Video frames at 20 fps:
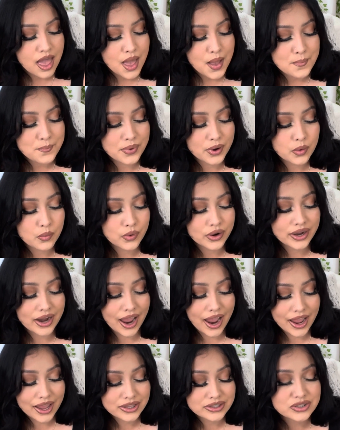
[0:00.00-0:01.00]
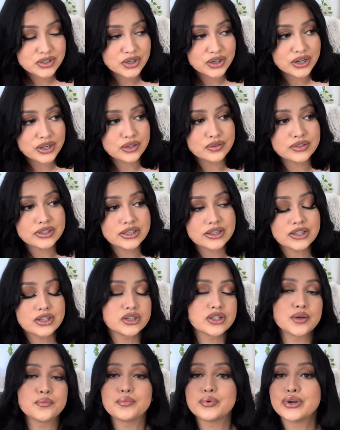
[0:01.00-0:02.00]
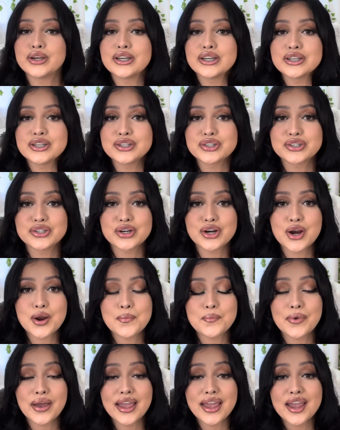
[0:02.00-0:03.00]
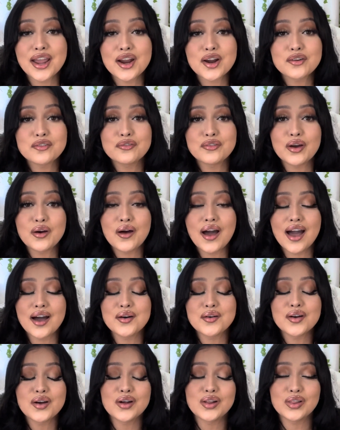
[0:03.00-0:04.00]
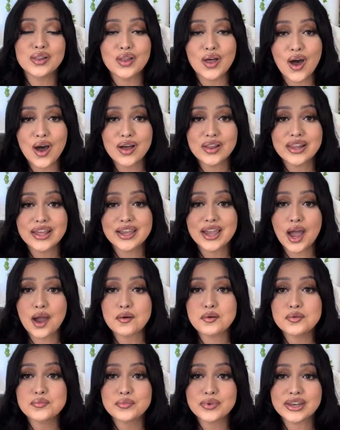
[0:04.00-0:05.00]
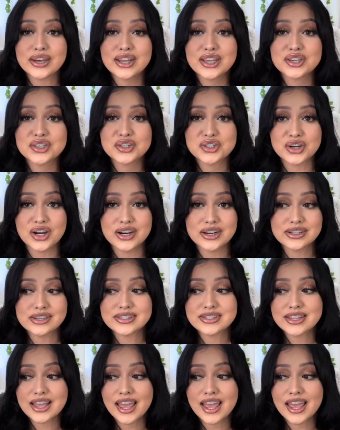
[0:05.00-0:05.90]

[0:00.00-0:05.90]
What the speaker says: but when I started using the shampoo and conditioner, my hair fell out a lot, like I would mean in chunks.